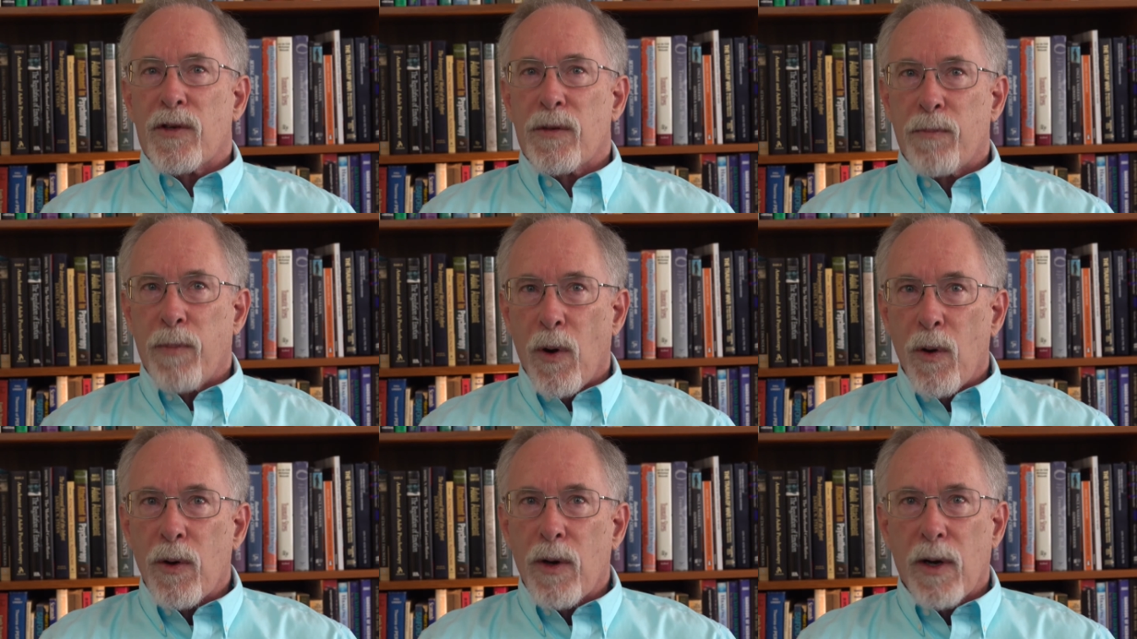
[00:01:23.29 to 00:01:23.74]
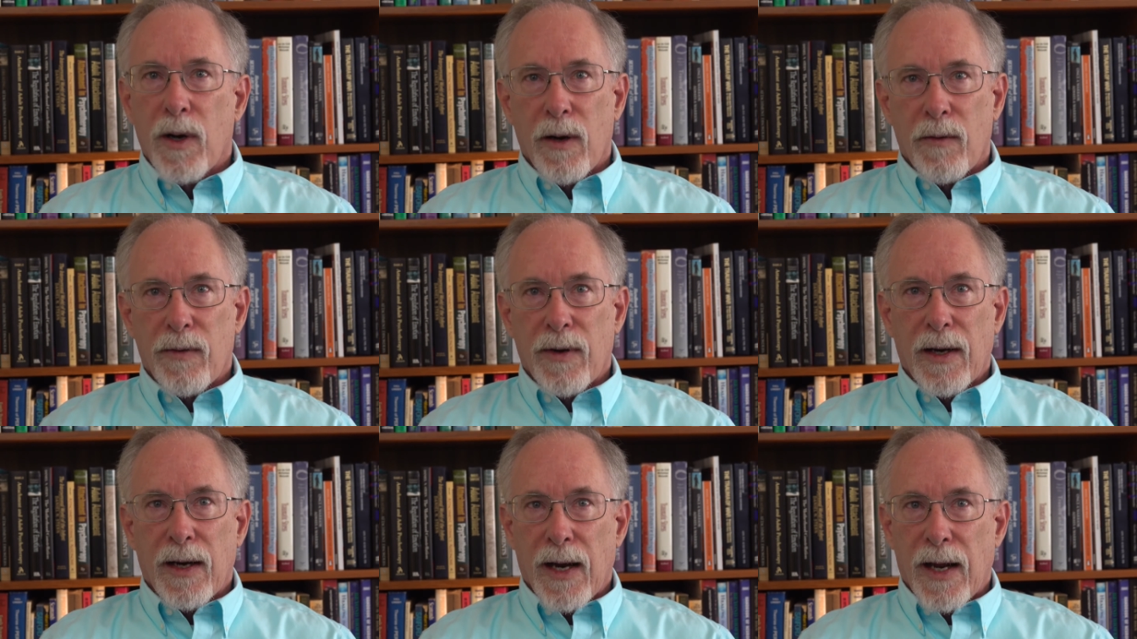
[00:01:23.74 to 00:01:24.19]
spoken
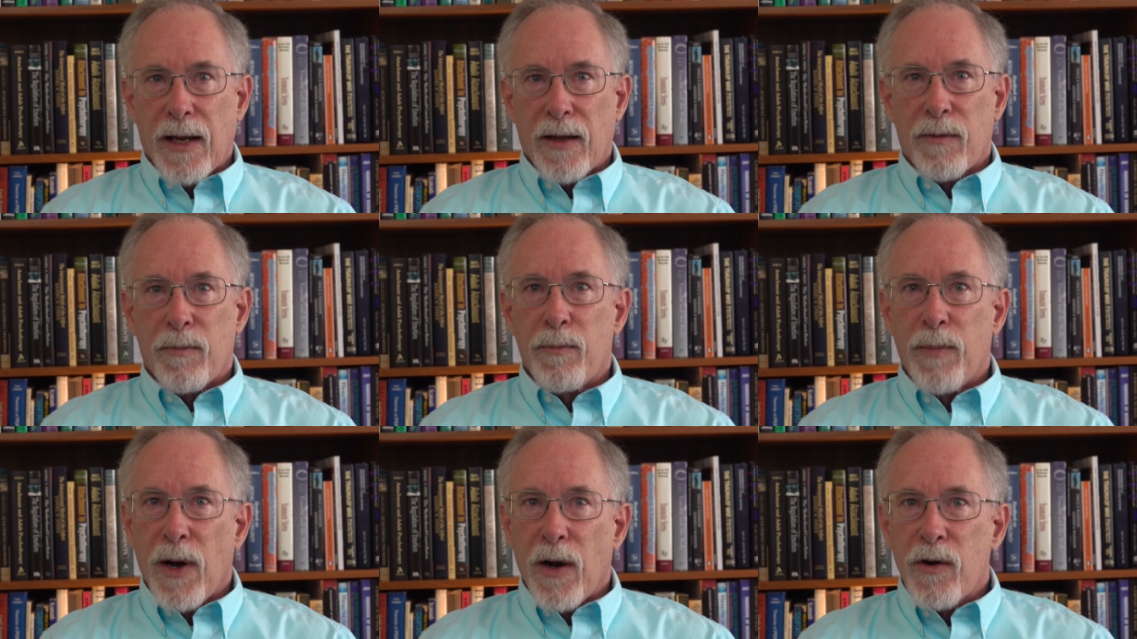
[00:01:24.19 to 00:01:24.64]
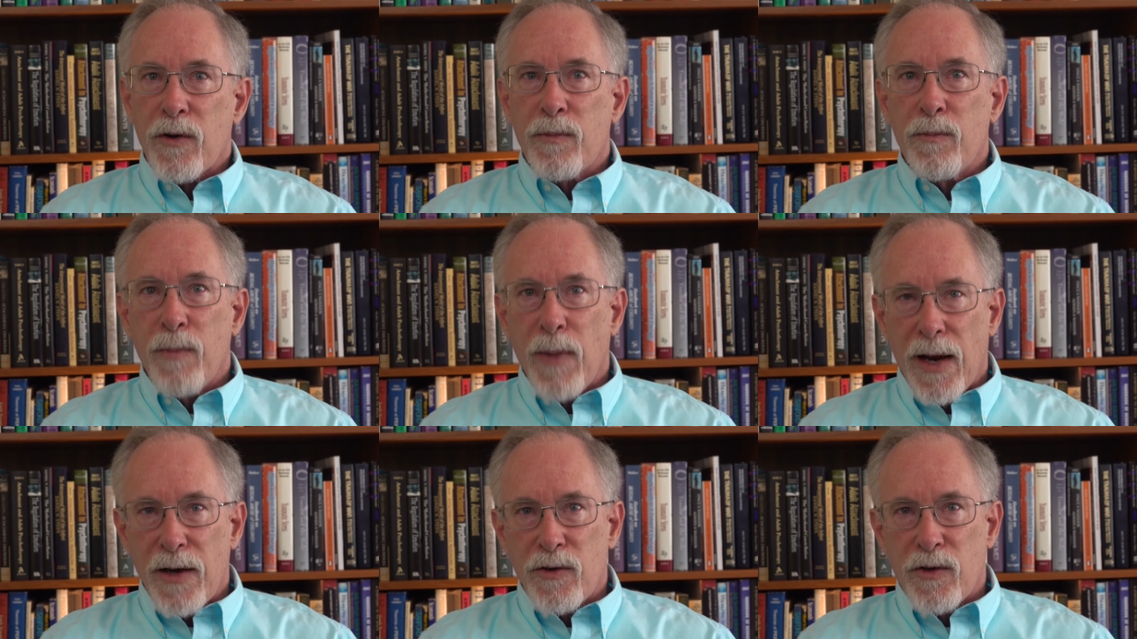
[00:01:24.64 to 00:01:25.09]
of at length bears
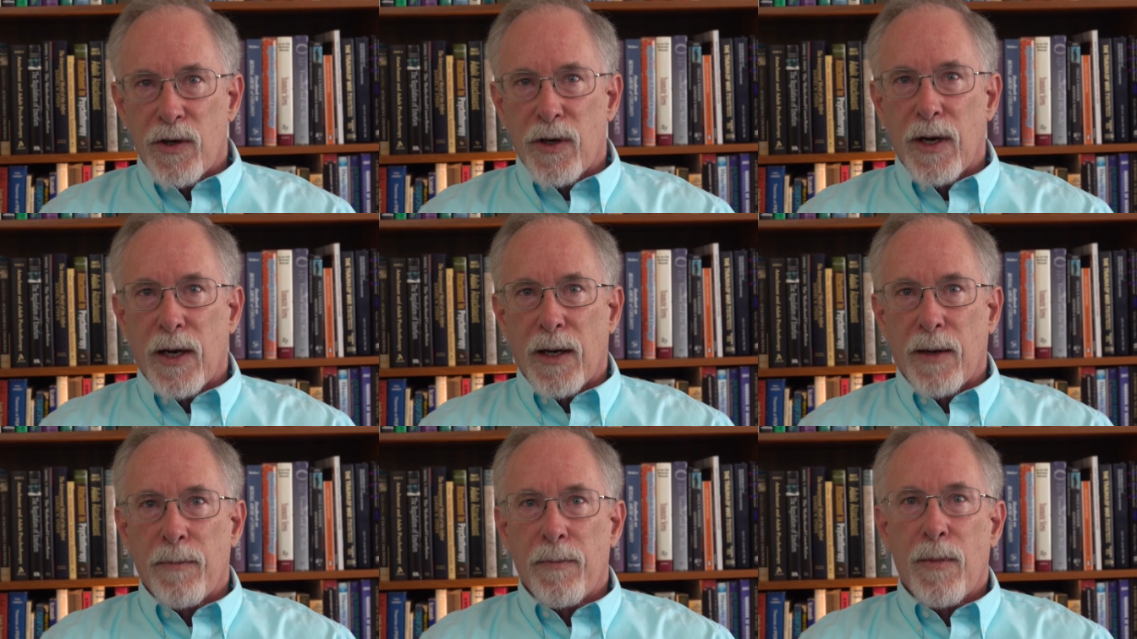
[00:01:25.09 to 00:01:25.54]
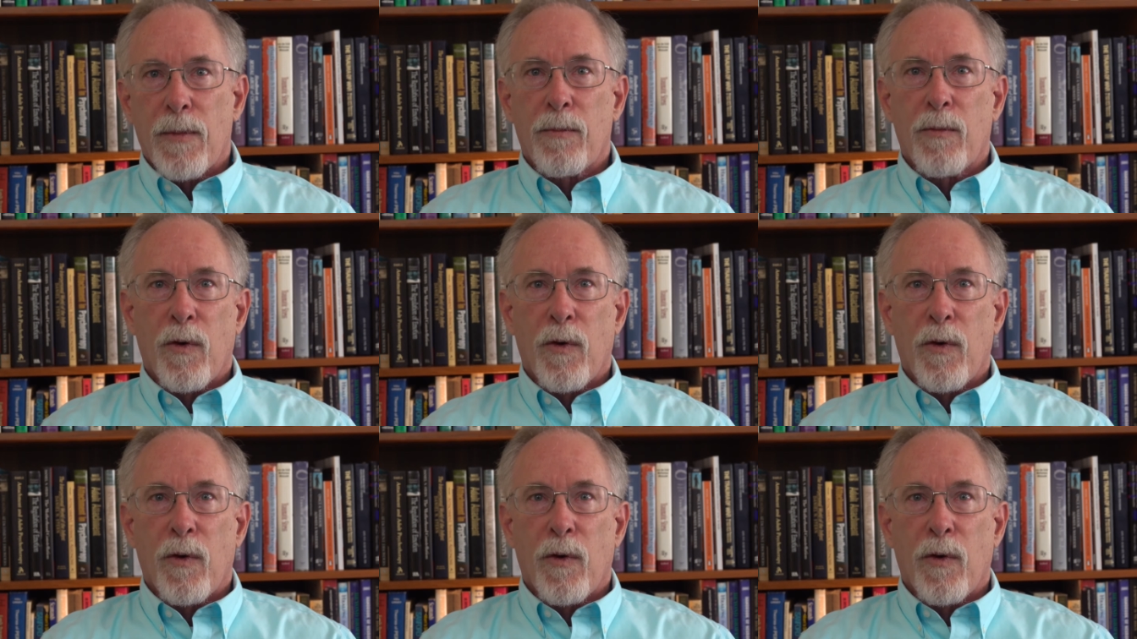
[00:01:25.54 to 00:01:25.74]
mentioning